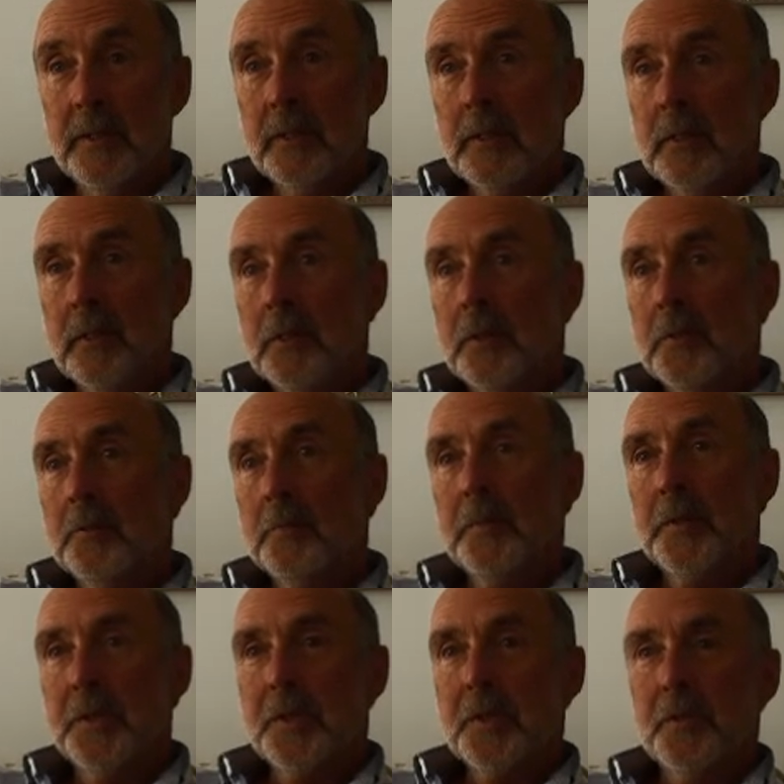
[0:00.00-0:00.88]
Uh,
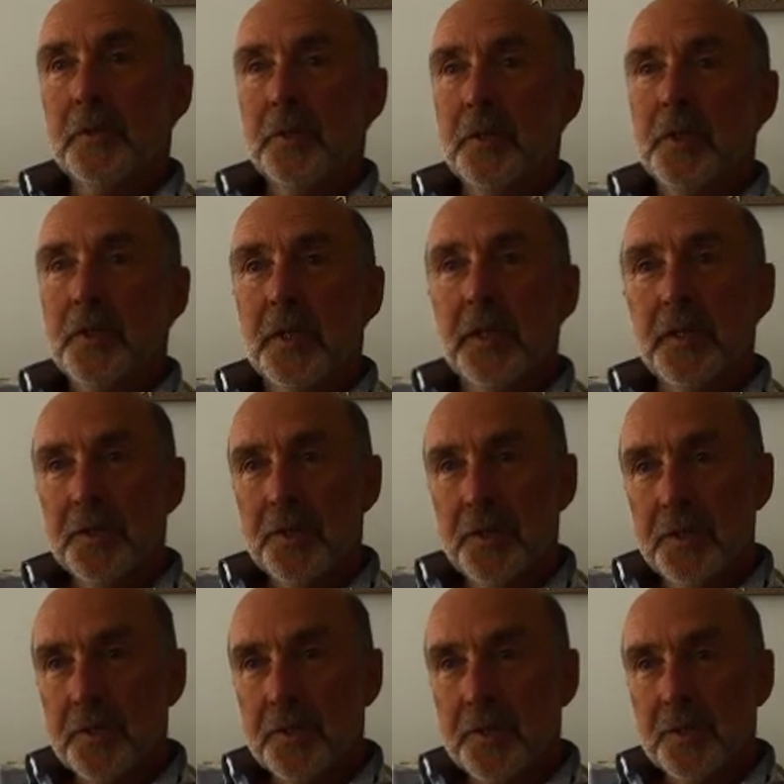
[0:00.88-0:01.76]
my Scottish
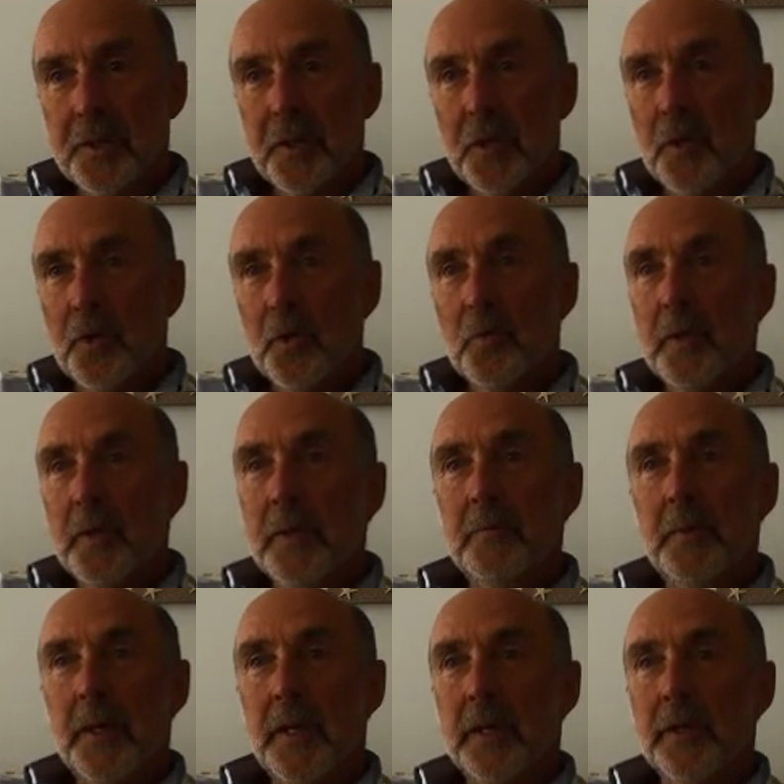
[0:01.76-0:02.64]
ancestors, a long
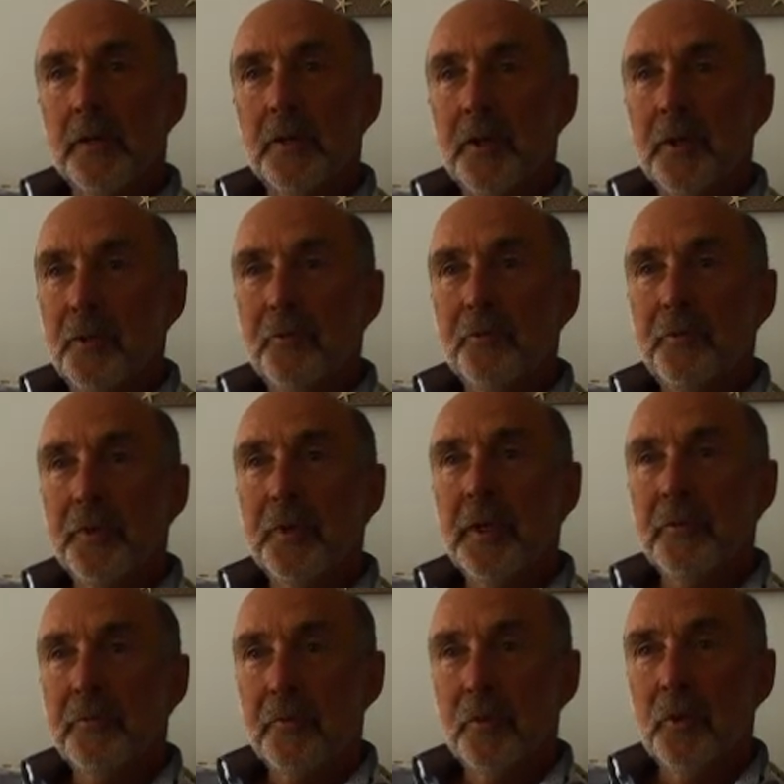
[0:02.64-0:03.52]
way back, are known for
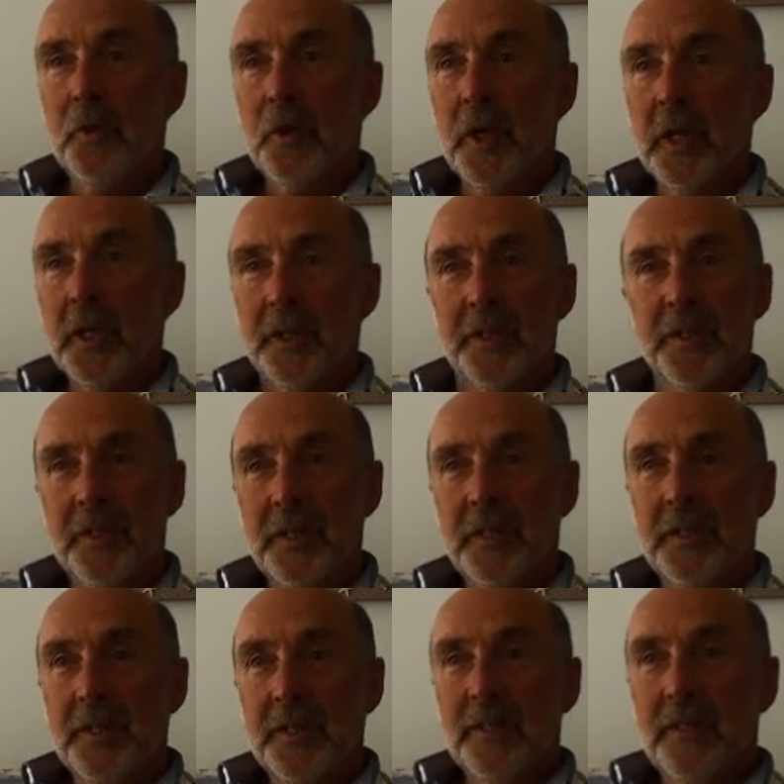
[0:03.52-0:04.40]
their
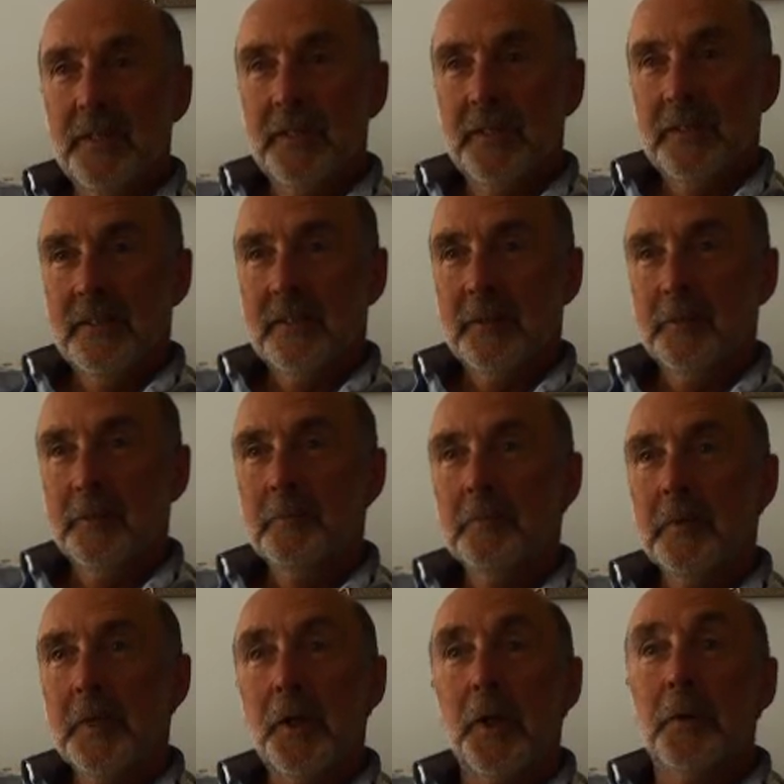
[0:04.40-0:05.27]
frugality.
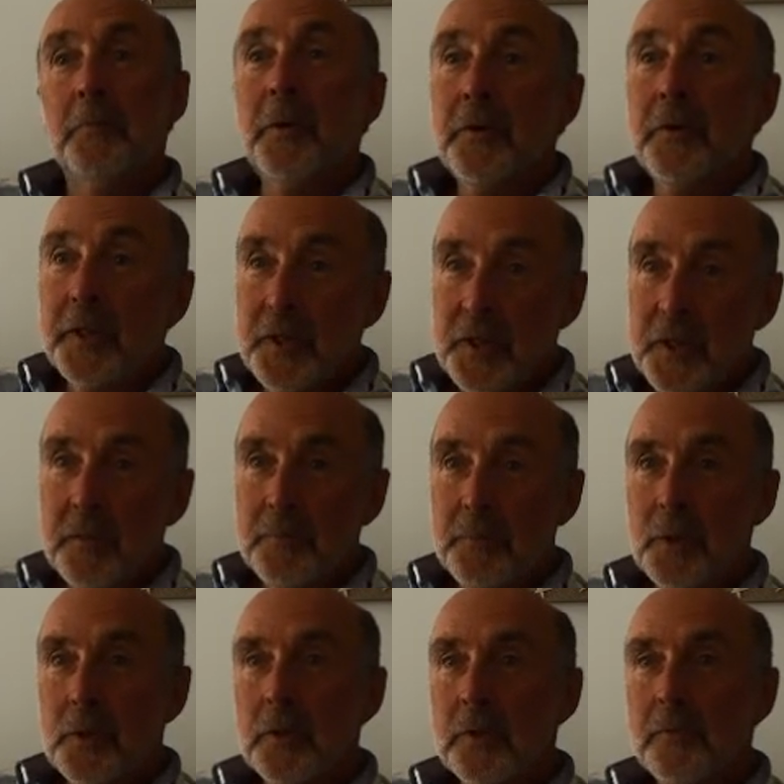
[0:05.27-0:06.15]
Um, and I'm no
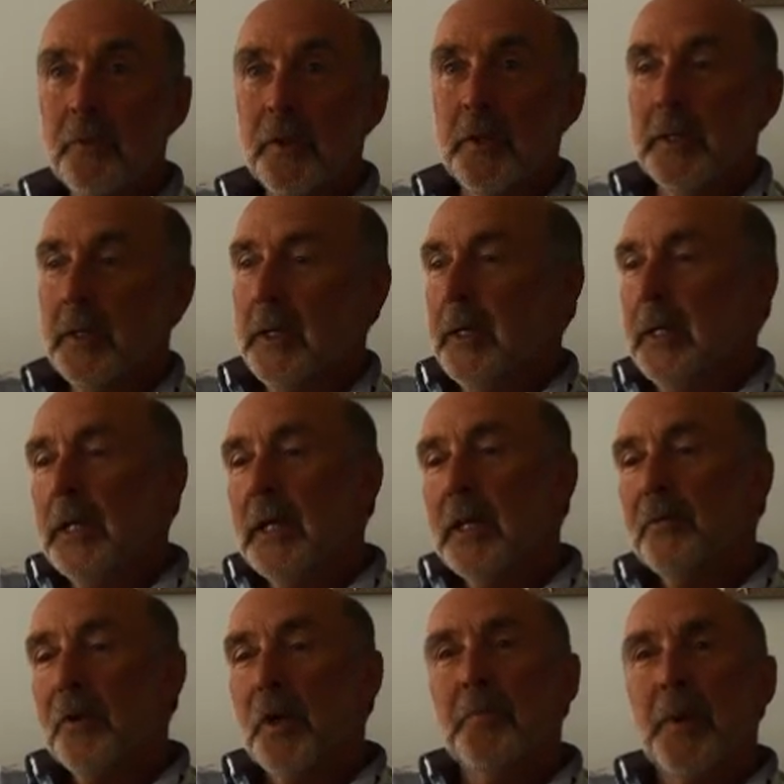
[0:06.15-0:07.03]
exception. If I,
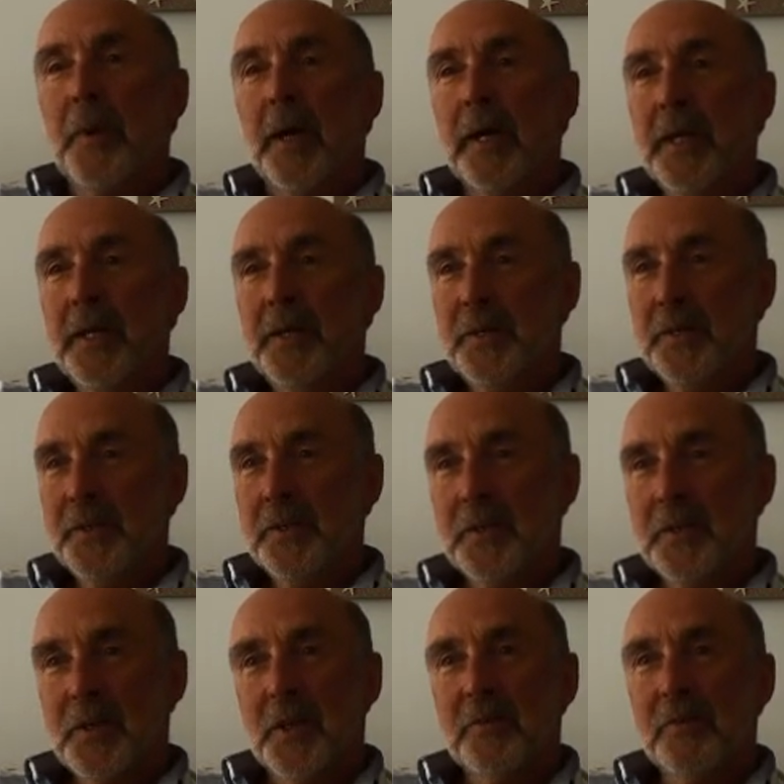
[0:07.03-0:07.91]
if I pay
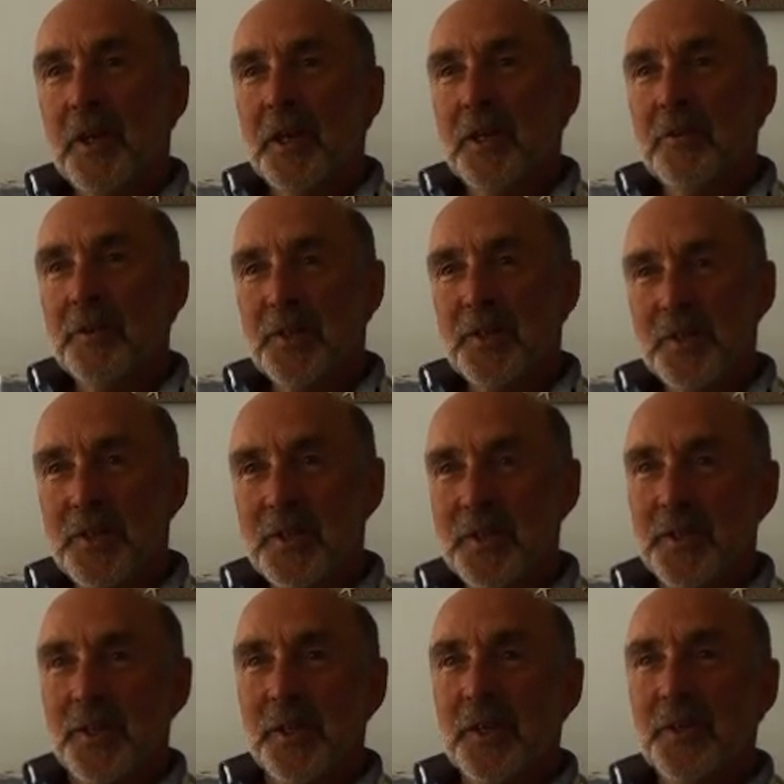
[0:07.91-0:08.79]
to travel
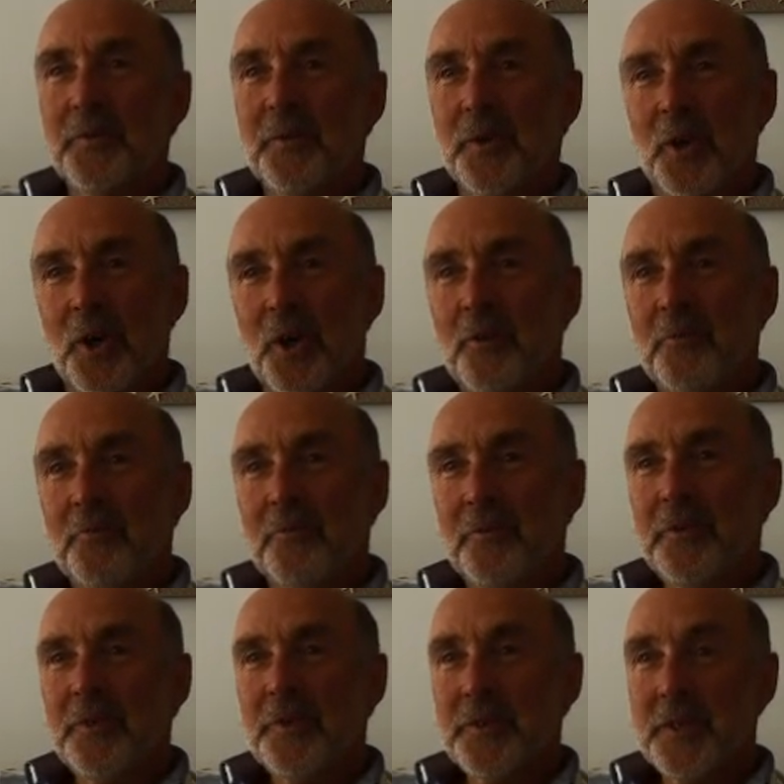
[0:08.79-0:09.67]
overseas and go to a
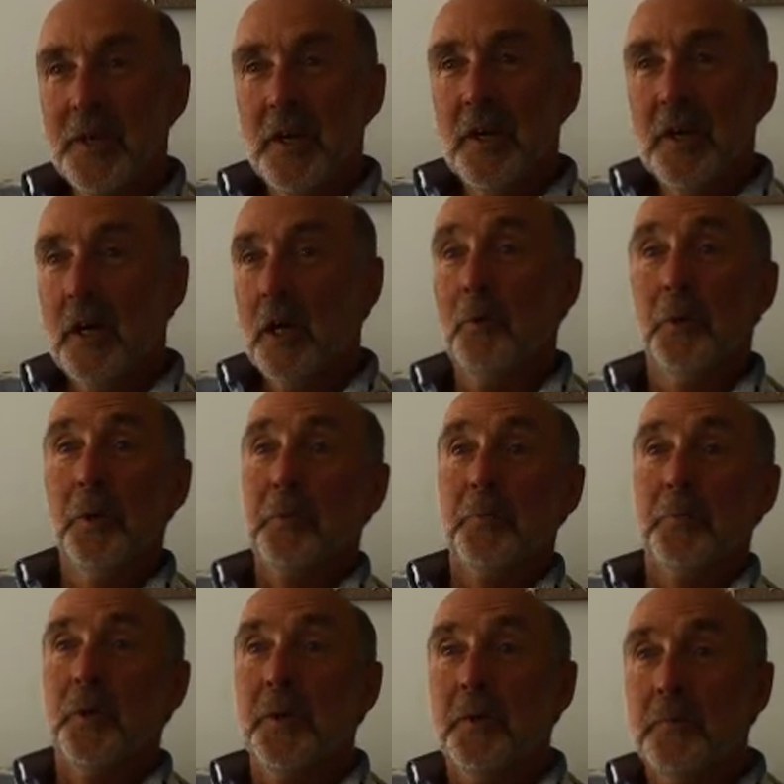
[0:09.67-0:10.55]
conference, I want
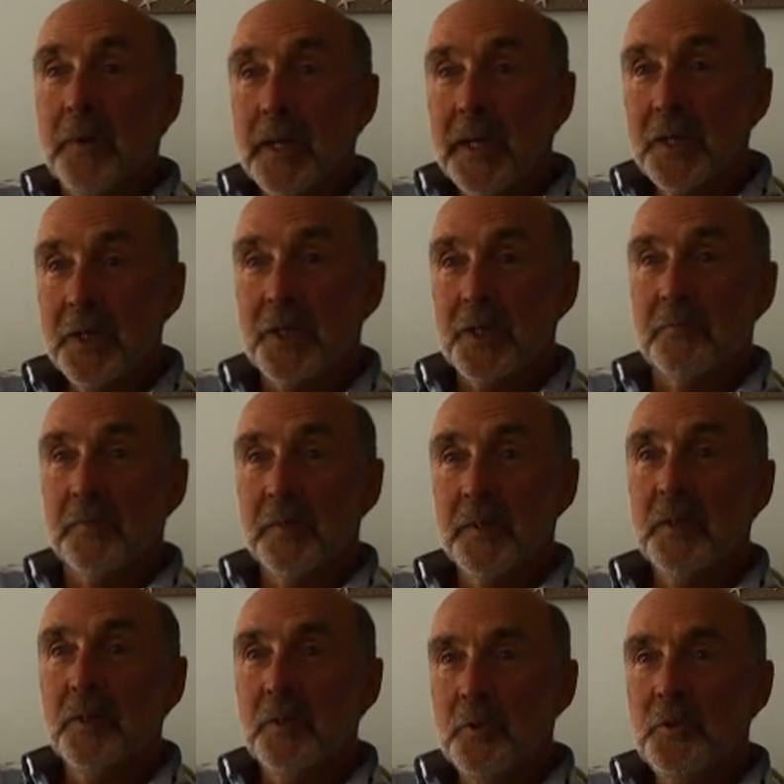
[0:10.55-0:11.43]
to bring back
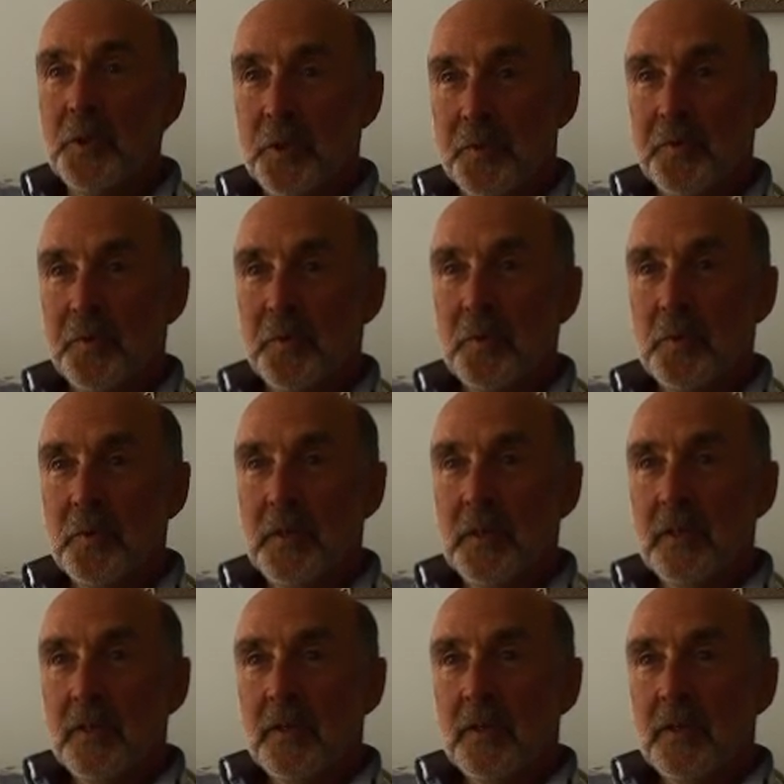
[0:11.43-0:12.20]
something useful.